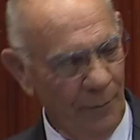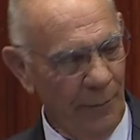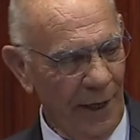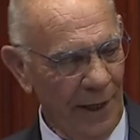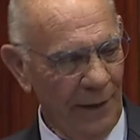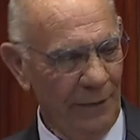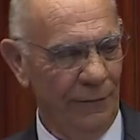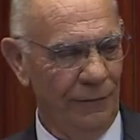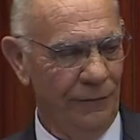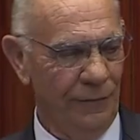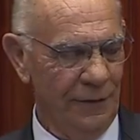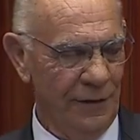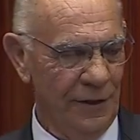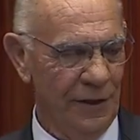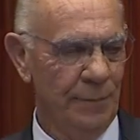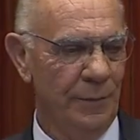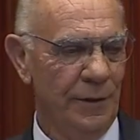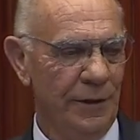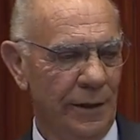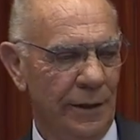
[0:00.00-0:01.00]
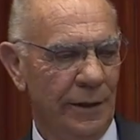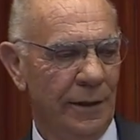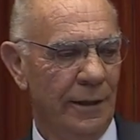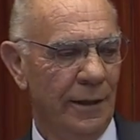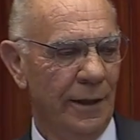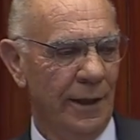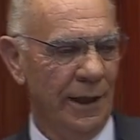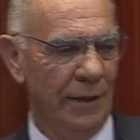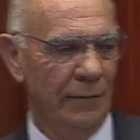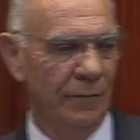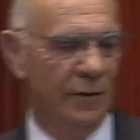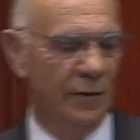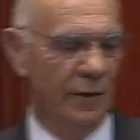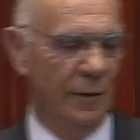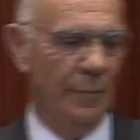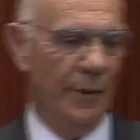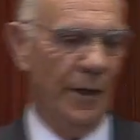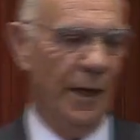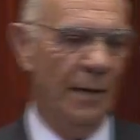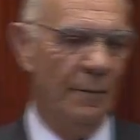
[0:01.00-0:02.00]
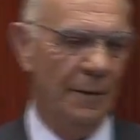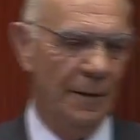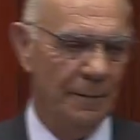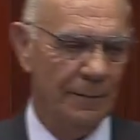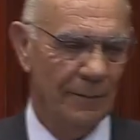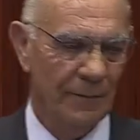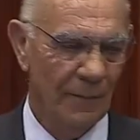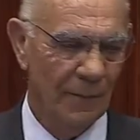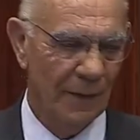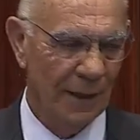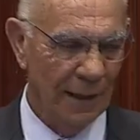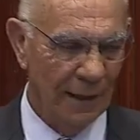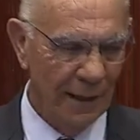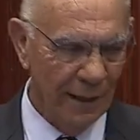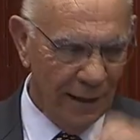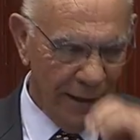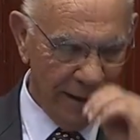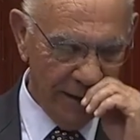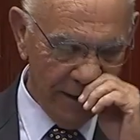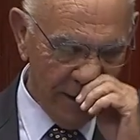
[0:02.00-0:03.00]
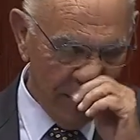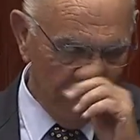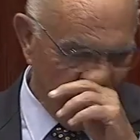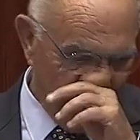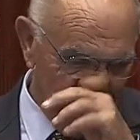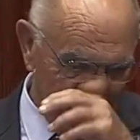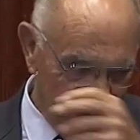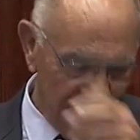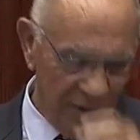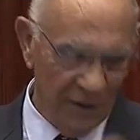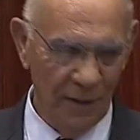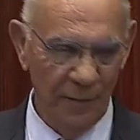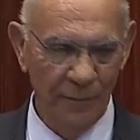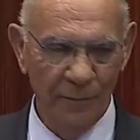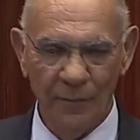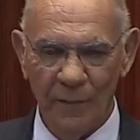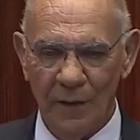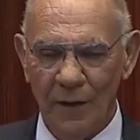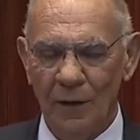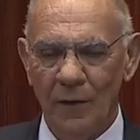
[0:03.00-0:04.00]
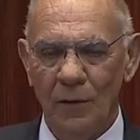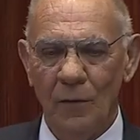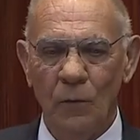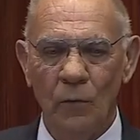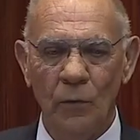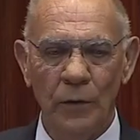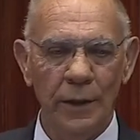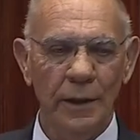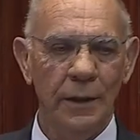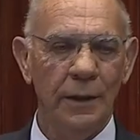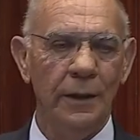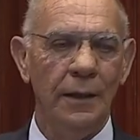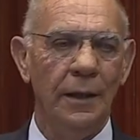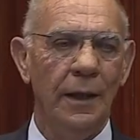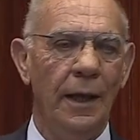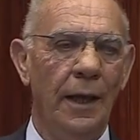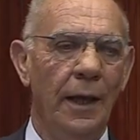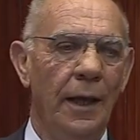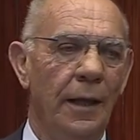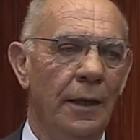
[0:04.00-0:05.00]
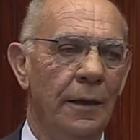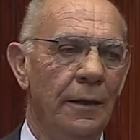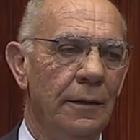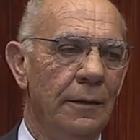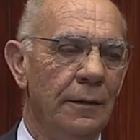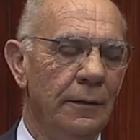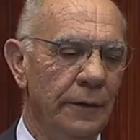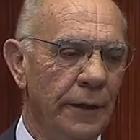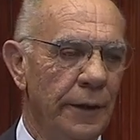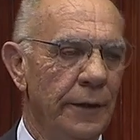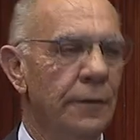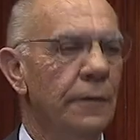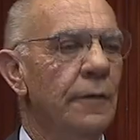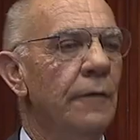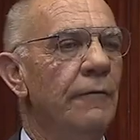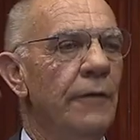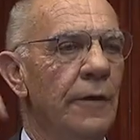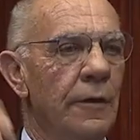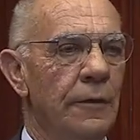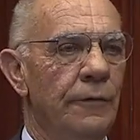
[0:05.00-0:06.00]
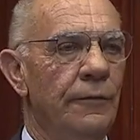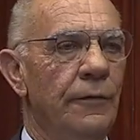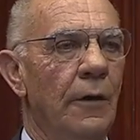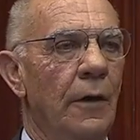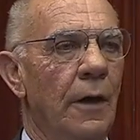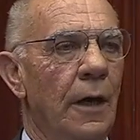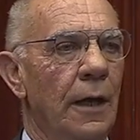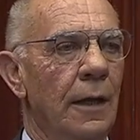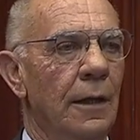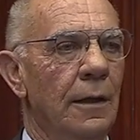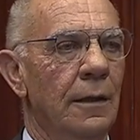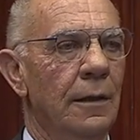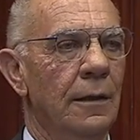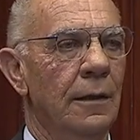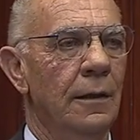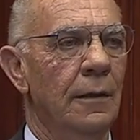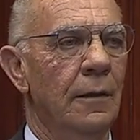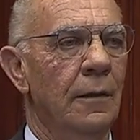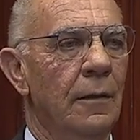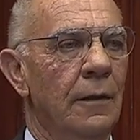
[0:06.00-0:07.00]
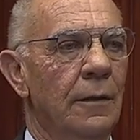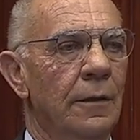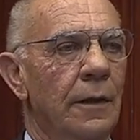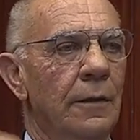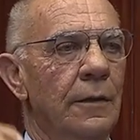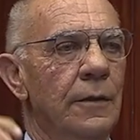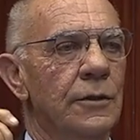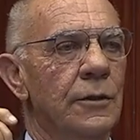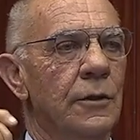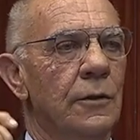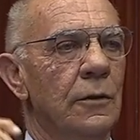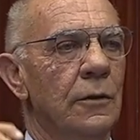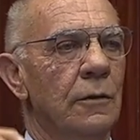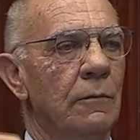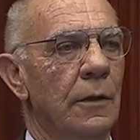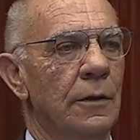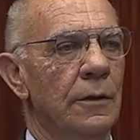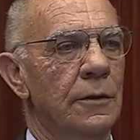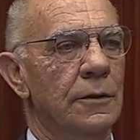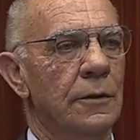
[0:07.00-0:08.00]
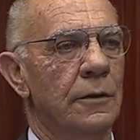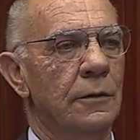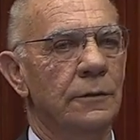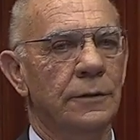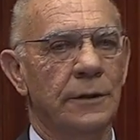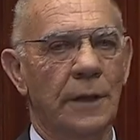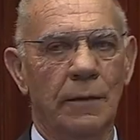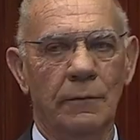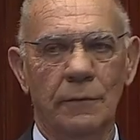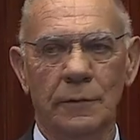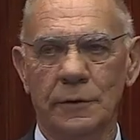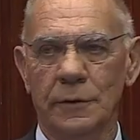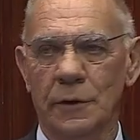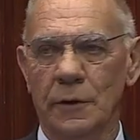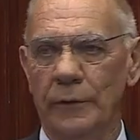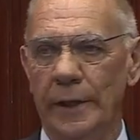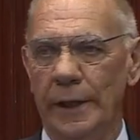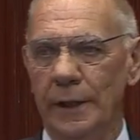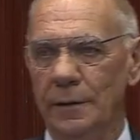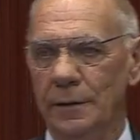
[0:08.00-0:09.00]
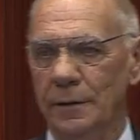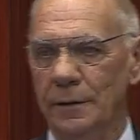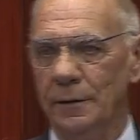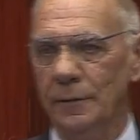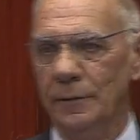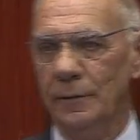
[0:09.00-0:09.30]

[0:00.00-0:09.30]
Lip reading: bat for this particular lady with the department. And in the meantime, we had needed to verify that what this girl saying was correct.